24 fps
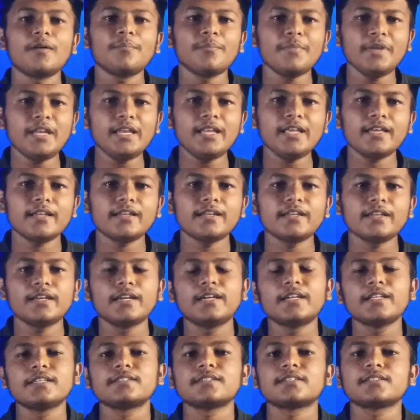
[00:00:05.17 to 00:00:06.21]
A
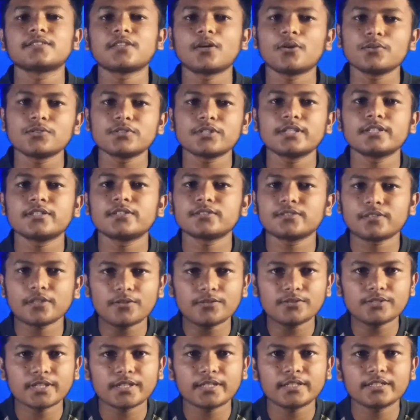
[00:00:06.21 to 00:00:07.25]
million, it is 1,000 to
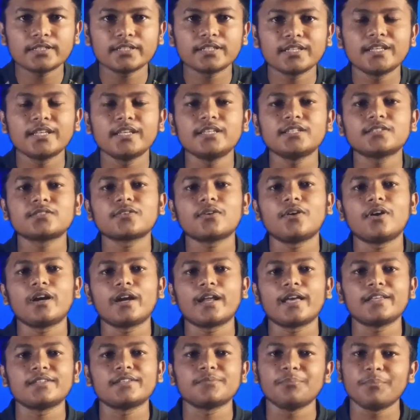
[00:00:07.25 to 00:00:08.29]
1,000 is
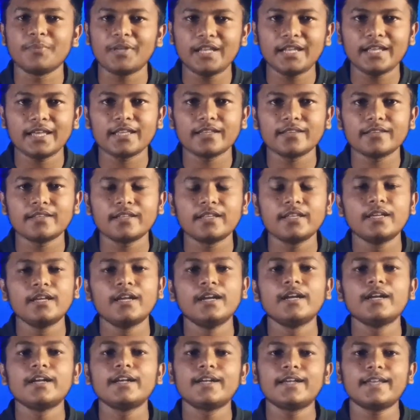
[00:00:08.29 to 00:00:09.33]
called as million.
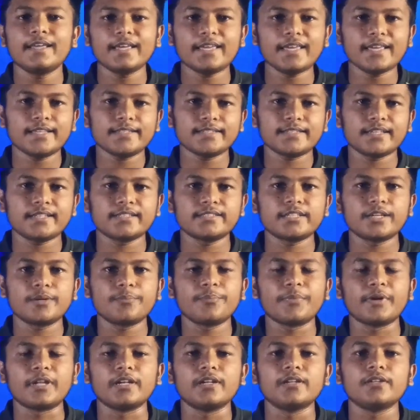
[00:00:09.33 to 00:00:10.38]
Take as
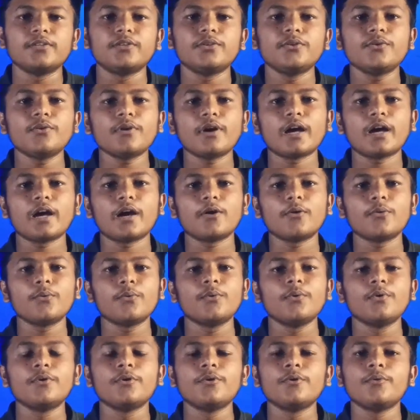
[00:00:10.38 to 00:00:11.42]
example, you
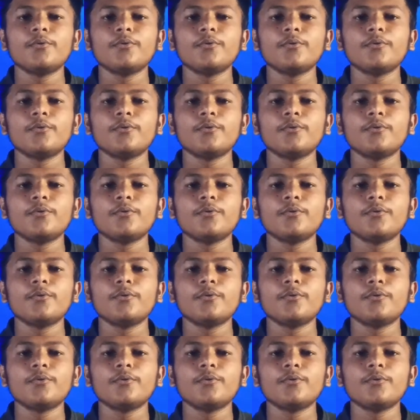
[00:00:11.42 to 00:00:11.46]
have